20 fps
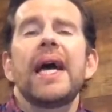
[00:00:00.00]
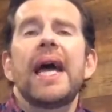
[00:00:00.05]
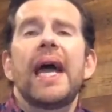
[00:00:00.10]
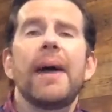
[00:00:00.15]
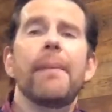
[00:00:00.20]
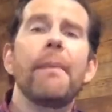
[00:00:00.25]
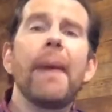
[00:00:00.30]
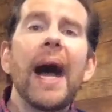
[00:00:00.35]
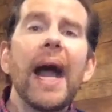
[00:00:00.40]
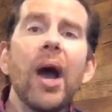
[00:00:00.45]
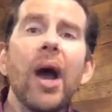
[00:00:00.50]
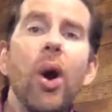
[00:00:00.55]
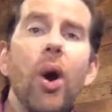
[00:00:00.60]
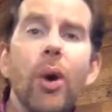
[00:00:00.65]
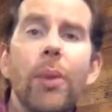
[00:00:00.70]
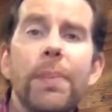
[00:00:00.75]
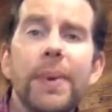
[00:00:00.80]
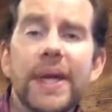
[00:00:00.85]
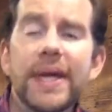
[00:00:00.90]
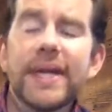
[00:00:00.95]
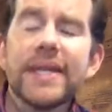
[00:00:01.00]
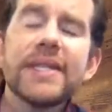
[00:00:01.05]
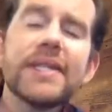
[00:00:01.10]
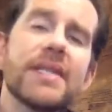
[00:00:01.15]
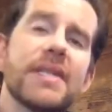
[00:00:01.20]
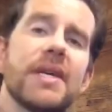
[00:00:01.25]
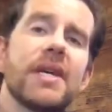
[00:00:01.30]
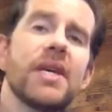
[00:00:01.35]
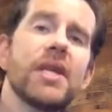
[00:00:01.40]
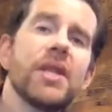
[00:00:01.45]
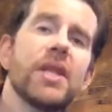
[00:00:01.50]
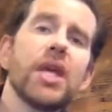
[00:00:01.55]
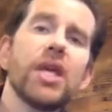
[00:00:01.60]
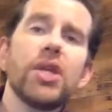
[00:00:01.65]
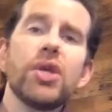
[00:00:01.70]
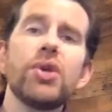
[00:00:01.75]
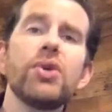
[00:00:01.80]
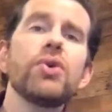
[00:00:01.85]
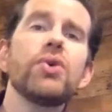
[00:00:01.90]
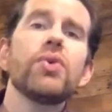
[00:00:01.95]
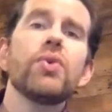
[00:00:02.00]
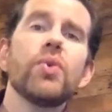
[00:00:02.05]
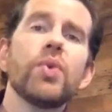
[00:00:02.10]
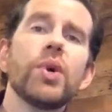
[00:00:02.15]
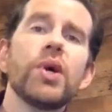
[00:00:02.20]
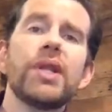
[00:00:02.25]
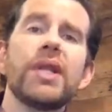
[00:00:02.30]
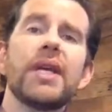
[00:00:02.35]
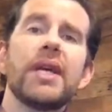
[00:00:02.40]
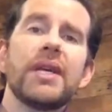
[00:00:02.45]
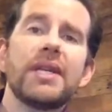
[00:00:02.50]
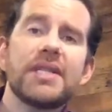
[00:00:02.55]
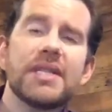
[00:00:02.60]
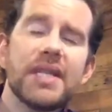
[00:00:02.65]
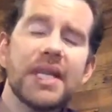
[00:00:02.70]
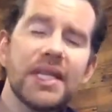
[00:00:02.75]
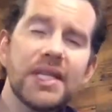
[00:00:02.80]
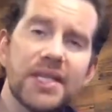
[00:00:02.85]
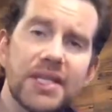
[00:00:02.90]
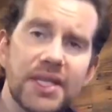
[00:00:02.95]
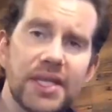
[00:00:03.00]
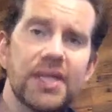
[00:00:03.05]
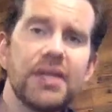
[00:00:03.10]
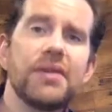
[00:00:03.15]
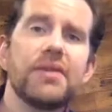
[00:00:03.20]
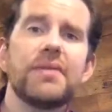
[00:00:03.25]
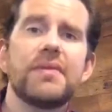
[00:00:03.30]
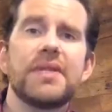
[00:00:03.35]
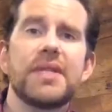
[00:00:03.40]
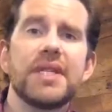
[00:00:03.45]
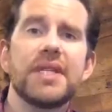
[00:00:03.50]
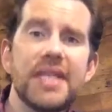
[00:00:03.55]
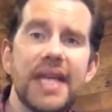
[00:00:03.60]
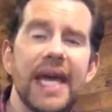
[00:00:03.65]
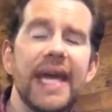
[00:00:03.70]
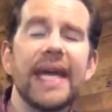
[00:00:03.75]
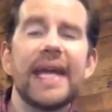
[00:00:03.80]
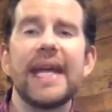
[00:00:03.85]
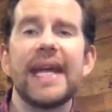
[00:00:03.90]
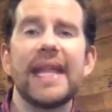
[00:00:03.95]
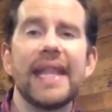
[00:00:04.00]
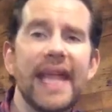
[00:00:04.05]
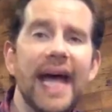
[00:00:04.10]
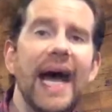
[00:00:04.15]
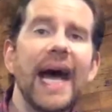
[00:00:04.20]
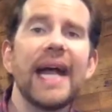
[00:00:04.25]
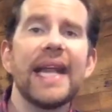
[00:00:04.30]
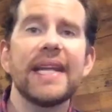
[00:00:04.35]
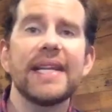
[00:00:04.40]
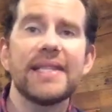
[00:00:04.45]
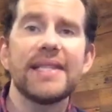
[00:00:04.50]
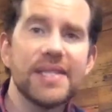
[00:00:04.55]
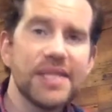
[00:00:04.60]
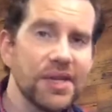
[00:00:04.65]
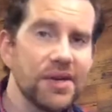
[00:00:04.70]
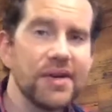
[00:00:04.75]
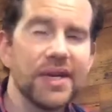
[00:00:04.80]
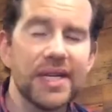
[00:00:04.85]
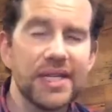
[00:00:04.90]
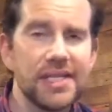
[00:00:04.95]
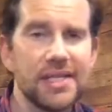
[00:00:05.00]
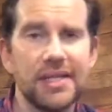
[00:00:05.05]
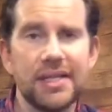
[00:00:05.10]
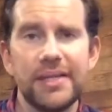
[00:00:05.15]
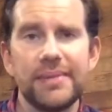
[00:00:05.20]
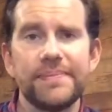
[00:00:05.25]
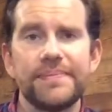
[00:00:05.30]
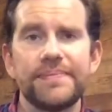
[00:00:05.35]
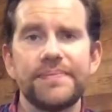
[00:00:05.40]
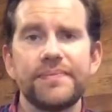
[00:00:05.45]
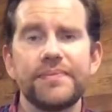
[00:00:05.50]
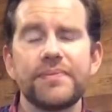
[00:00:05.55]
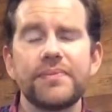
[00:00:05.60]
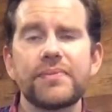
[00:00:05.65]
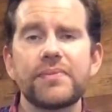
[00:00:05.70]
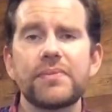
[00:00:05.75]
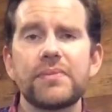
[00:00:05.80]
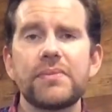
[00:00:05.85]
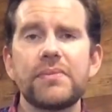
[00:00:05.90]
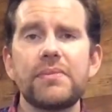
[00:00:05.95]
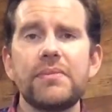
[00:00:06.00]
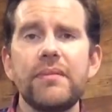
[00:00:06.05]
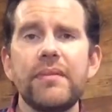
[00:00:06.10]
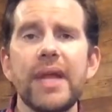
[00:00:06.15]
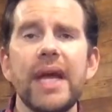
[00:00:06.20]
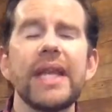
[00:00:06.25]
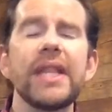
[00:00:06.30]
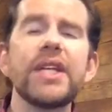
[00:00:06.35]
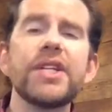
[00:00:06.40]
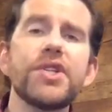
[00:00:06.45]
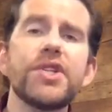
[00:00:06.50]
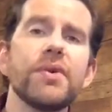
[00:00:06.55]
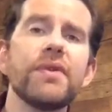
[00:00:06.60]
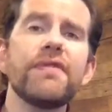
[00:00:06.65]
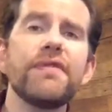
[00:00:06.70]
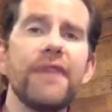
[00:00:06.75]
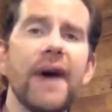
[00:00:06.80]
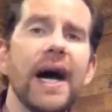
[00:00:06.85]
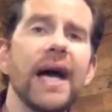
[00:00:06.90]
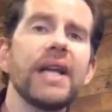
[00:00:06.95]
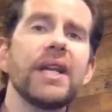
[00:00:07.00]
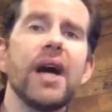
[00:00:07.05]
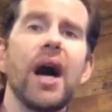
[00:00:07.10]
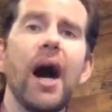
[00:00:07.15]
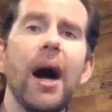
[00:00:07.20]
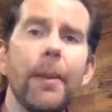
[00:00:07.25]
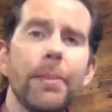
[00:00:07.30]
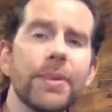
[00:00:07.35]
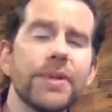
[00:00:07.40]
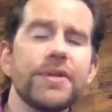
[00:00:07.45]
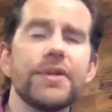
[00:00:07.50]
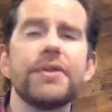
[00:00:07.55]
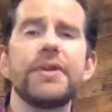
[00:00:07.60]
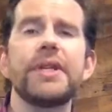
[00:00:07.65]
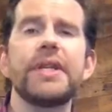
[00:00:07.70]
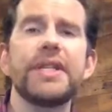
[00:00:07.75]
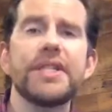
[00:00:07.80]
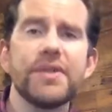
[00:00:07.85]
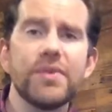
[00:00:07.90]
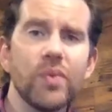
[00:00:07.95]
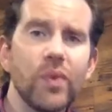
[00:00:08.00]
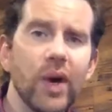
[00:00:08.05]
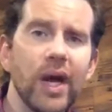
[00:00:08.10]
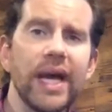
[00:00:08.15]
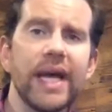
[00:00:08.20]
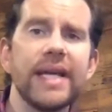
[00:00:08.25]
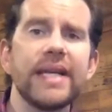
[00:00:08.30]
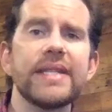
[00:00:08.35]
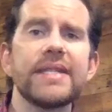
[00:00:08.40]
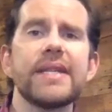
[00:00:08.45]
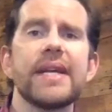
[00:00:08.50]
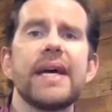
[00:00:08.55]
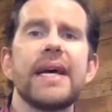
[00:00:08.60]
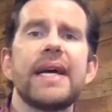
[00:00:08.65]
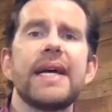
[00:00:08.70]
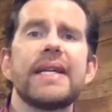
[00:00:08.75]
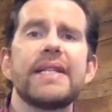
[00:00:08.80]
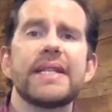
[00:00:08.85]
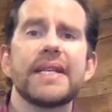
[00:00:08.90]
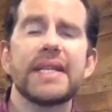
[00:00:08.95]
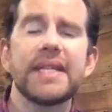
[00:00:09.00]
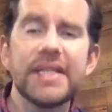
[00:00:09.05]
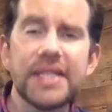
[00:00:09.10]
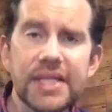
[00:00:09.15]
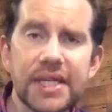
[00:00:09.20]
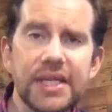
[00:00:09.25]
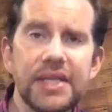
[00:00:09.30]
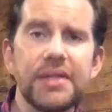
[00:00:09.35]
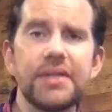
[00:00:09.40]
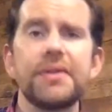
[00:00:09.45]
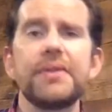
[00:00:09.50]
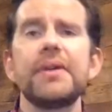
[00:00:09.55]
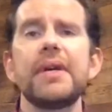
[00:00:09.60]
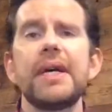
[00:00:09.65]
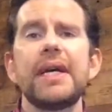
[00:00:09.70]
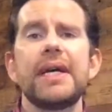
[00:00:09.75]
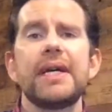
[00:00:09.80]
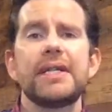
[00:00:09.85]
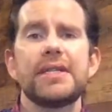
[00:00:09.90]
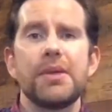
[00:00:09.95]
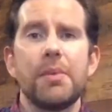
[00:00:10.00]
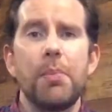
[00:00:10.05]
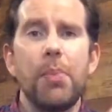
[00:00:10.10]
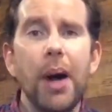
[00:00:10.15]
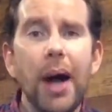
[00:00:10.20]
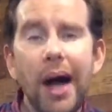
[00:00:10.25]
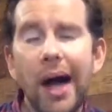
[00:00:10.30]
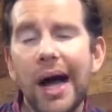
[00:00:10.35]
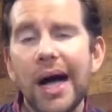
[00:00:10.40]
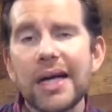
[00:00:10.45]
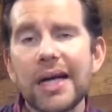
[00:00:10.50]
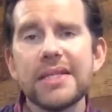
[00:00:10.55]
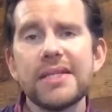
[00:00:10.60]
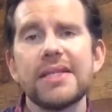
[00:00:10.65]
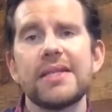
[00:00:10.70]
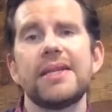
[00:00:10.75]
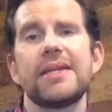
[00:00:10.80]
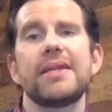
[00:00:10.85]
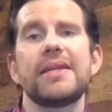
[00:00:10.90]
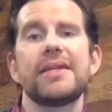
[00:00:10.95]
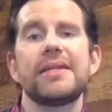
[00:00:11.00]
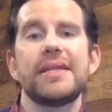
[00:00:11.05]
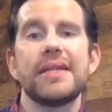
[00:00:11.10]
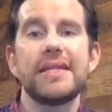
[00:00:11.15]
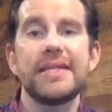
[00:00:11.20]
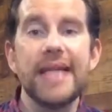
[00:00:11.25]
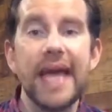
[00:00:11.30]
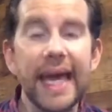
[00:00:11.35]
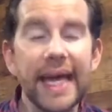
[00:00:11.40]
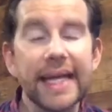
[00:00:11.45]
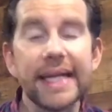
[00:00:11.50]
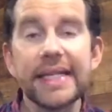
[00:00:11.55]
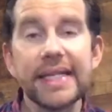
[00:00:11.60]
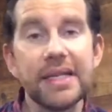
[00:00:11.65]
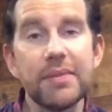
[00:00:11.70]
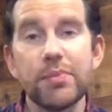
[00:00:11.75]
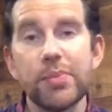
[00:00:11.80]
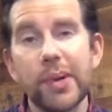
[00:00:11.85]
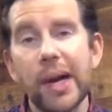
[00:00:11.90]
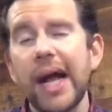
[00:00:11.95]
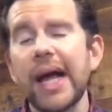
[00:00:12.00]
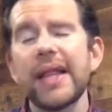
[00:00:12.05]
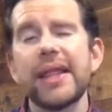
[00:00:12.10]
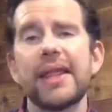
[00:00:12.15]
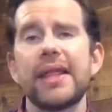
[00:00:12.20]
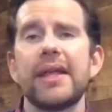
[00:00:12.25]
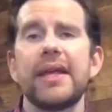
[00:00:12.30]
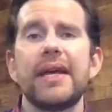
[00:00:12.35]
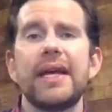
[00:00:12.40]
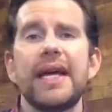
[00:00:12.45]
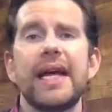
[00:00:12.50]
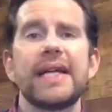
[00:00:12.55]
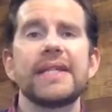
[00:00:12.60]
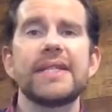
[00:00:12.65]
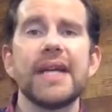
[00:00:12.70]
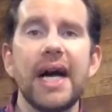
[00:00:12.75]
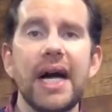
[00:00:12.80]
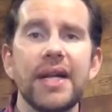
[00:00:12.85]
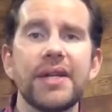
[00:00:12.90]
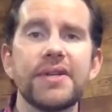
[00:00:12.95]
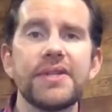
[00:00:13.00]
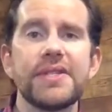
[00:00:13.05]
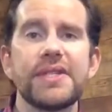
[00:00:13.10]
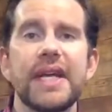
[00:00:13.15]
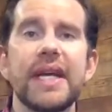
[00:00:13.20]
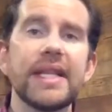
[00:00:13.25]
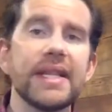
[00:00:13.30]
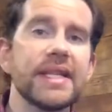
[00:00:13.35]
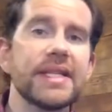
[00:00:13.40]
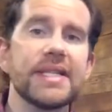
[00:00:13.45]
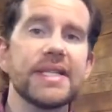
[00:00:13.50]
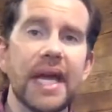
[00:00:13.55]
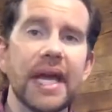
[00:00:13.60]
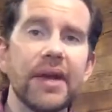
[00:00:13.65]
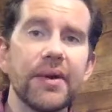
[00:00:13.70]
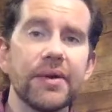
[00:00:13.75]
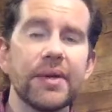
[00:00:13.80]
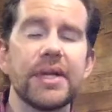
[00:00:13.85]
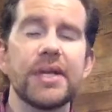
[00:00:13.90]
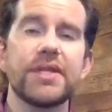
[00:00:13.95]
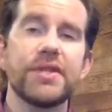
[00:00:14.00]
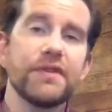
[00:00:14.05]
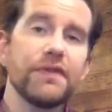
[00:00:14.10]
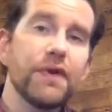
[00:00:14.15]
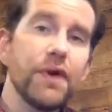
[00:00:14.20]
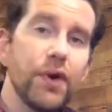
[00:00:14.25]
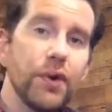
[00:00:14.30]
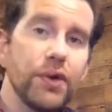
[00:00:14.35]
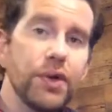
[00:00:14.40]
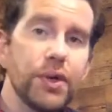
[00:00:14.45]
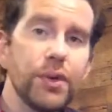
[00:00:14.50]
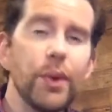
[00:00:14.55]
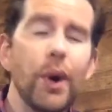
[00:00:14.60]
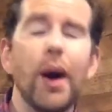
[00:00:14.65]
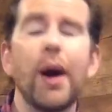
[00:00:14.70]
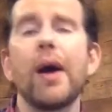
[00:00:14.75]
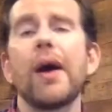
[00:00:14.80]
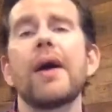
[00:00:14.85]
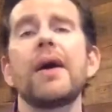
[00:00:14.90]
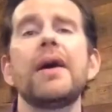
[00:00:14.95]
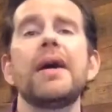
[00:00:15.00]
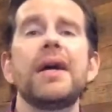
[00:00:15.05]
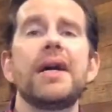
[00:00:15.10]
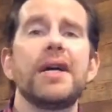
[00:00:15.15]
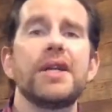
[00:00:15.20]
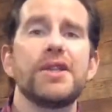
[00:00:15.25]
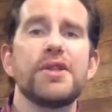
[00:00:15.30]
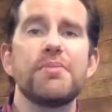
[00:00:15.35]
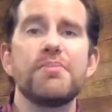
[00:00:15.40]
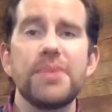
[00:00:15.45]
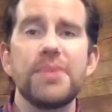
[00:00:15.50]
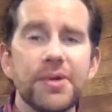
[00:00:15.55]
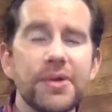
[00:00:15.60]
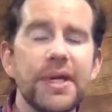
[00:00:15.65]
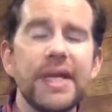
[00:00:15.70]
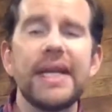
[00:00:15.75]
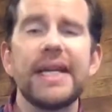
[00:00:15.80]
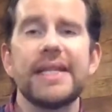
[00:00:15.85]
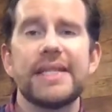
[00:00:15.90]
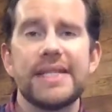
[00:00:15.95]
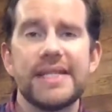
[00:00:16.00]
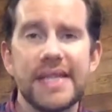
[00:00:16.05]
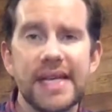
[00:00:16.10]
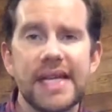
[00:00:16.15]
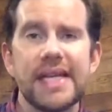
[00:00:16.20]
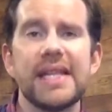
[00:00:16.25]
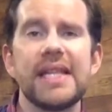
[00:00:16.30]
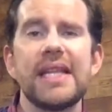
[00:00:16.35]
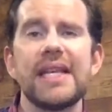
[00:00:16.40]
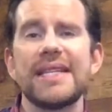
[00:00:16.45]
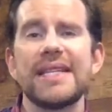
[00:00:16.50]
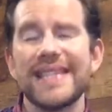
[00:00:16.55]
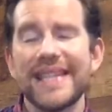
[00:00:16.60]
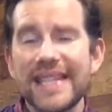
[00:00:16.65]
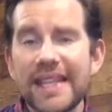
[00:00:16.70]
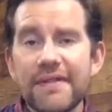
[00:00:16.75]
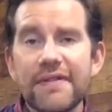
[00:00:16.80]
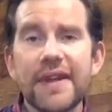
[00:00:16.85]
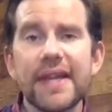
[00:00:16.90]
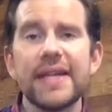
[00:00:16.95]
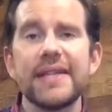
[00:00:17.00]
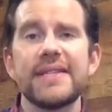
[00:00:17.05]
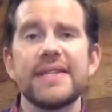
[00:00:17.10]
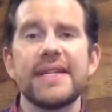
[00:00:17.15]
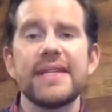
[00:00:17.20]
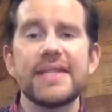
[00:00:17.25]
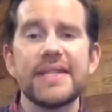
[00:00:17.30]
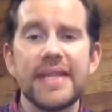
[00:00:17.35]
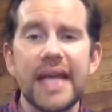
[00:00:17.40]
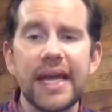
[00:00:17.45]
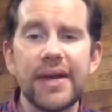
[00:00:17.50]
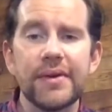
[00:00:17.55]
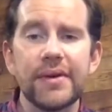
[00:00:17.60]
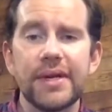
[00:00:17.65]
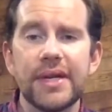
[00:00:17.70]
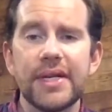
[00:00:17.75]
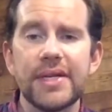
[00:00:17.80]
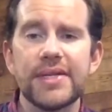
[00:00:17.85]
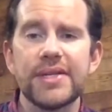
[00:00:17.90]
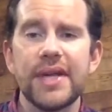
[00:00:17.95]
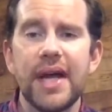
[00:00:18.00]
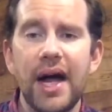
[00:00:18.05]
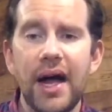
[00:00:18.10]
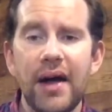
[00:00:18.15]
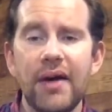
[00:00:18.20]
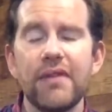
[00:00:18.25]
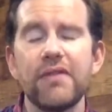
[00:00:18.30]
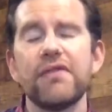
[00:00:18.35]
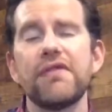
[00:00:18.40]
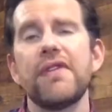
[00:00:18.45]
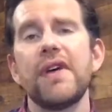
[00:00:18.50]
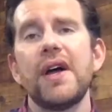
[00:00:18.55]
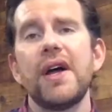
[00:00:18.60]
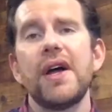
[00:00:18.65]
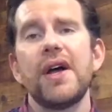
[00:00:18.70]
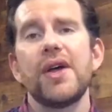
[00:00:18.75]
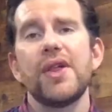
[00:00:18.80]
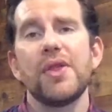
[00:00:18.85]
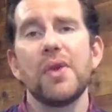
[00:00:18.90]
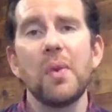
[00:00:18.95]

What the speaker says: And my hope is that you would continue to take that seriously, and that you would find opportunities and ways to continue to pause, to take a deep breath, and to understand the sacredness of who you are, the beauty, significance, and sacredness of the